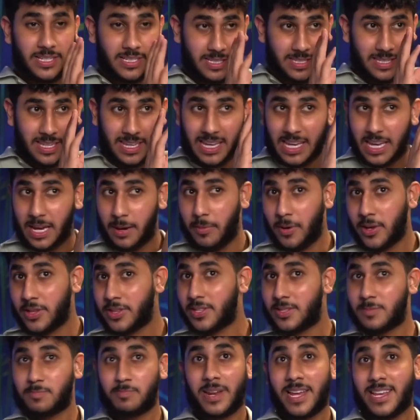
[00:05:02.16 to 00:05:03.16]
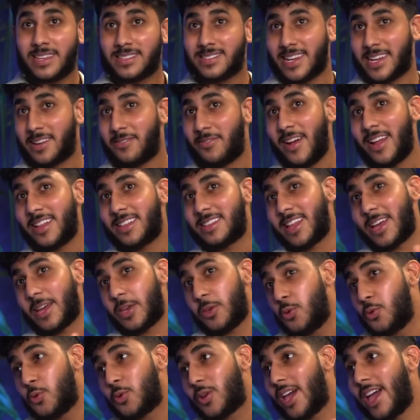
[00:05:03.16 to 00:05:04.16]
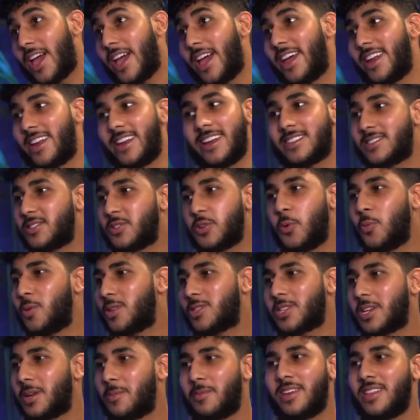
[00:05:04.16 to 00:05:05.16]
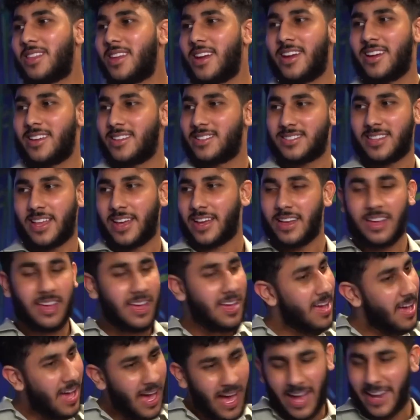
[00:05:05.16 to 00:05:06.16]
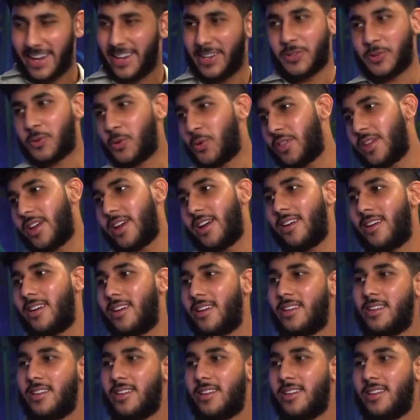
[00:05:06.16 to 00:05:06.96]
just thinking about this place, like a family like UK, and he doesn't know what's going to be there. And he's like, I need to go there.